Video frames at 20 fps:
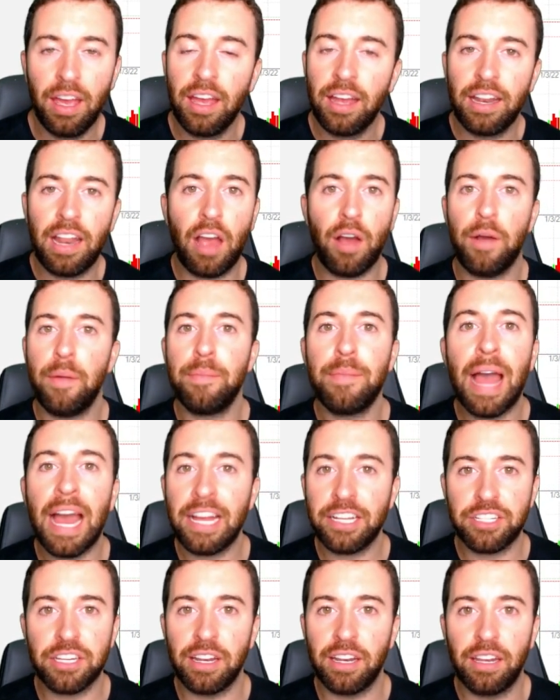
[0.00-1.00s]
Now
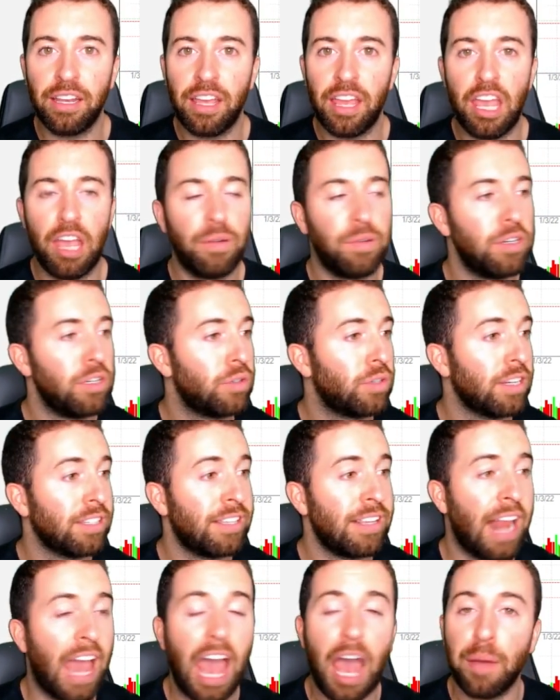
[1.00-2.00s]
imagine it was just
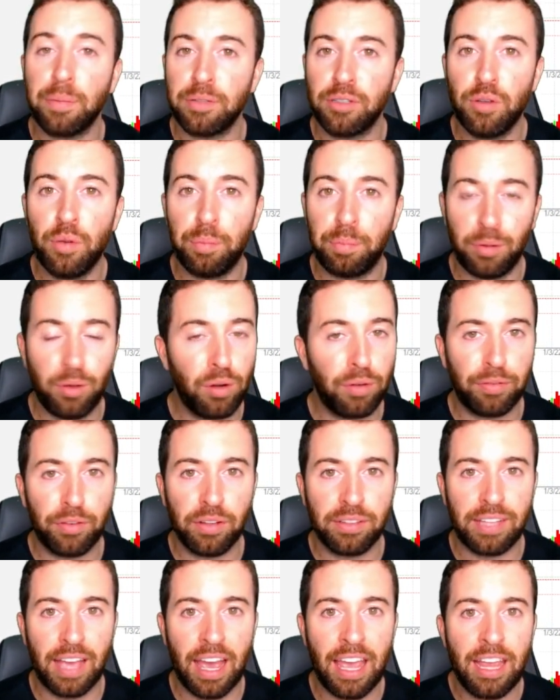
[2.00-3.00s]
an absolute beautiful
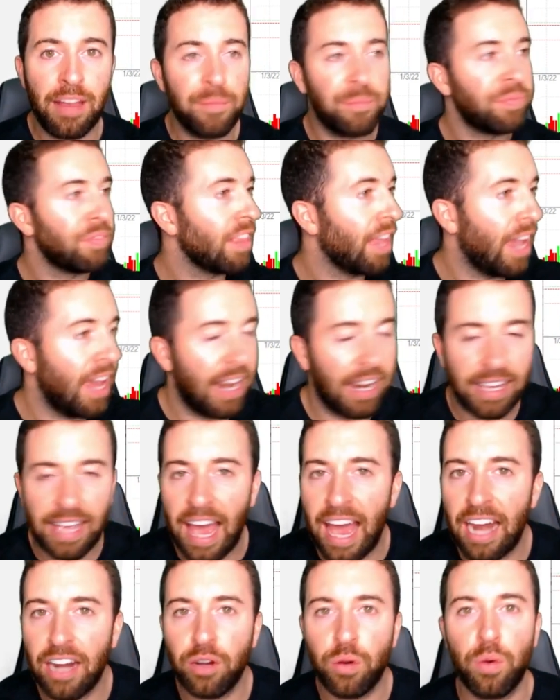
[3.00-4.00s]
day and a
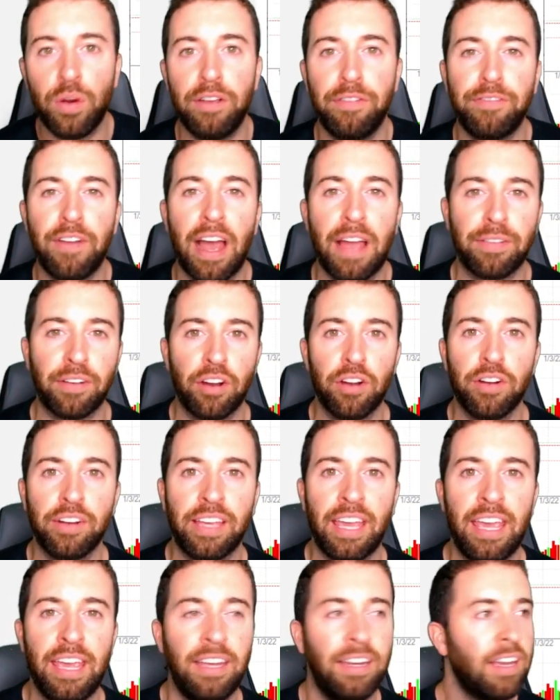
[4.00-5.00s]
Category 5
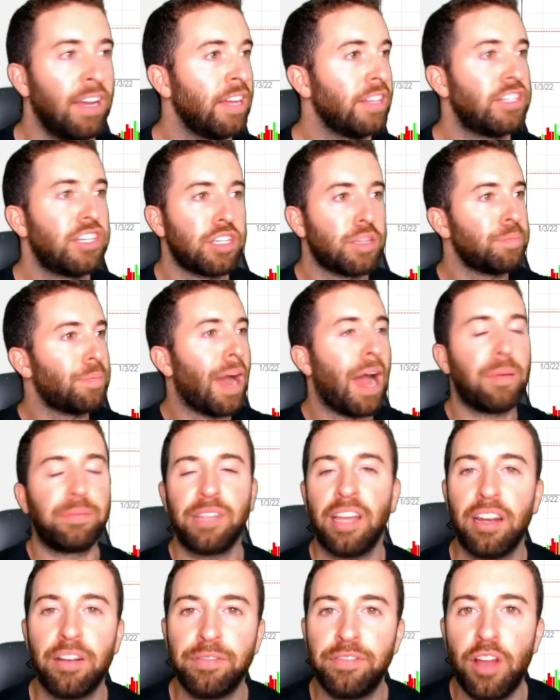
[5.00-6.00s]
hurricane just popped
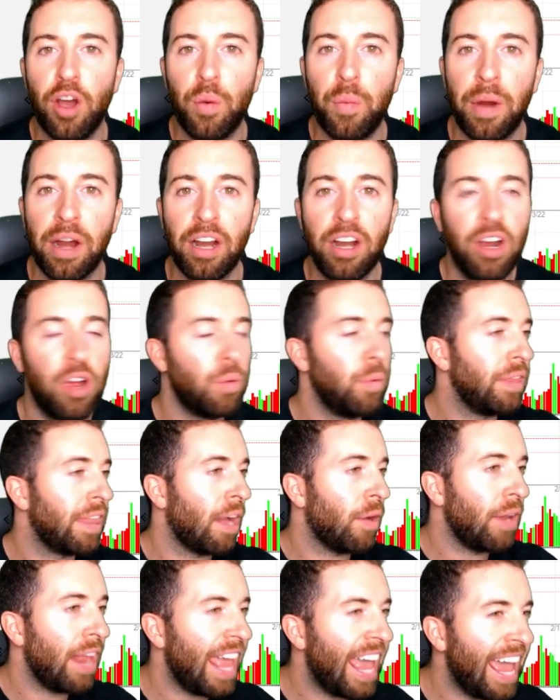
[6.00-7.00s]
out of nowhere
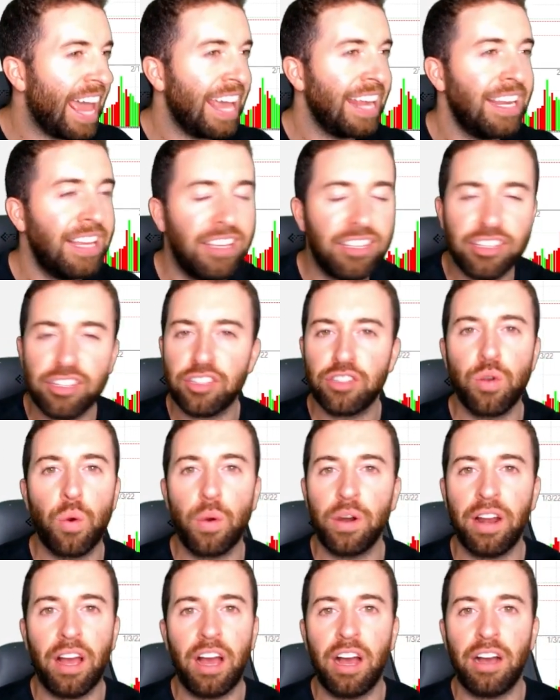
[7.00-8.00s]
without any
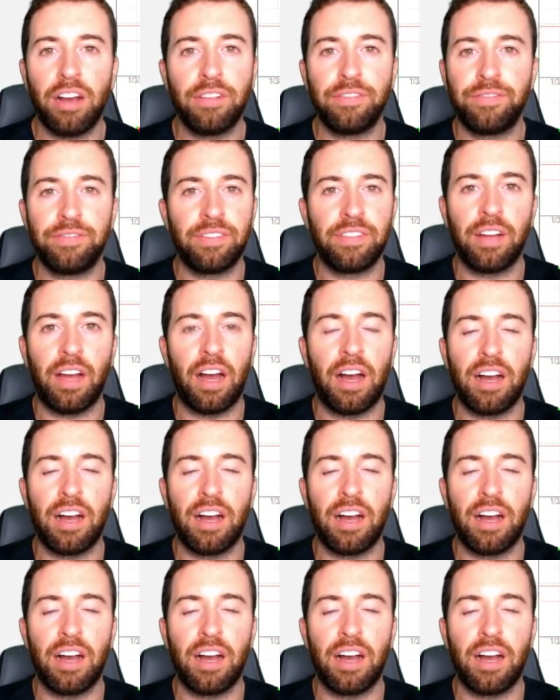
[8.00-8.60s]
sort of